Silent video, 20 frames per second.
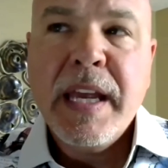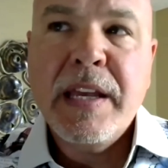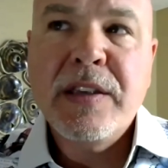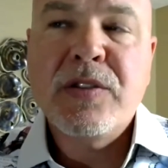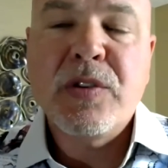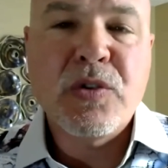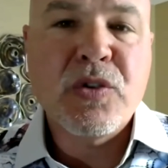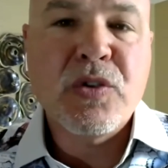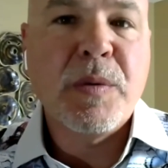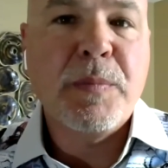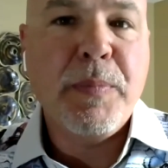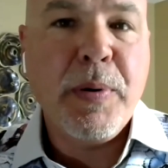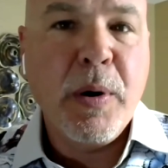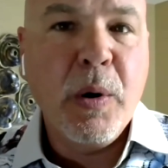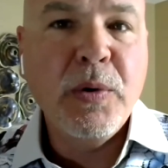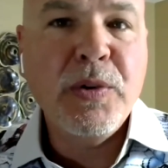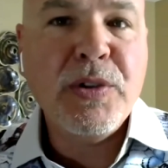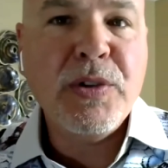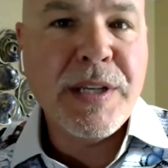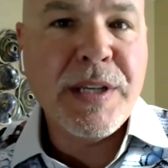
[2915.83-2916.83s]
is they're
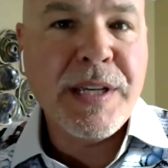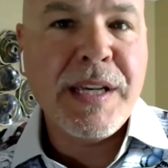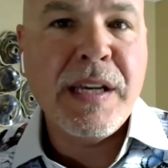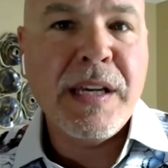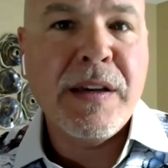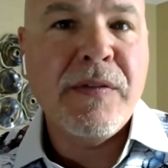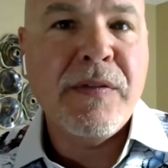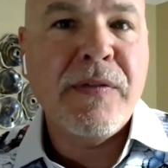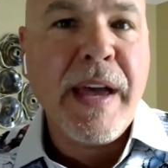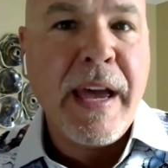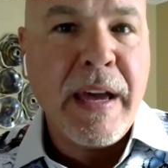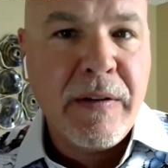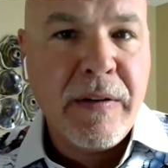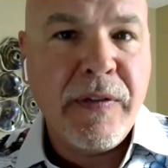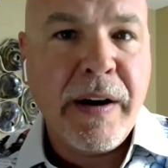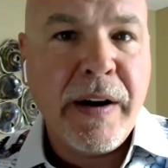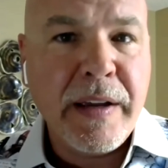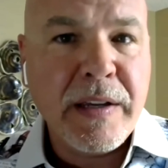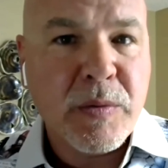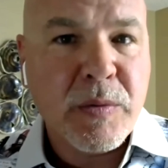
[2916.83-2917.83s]
supposed to give
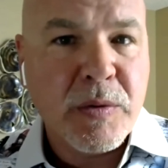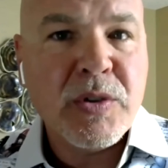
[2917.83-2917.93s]
advice.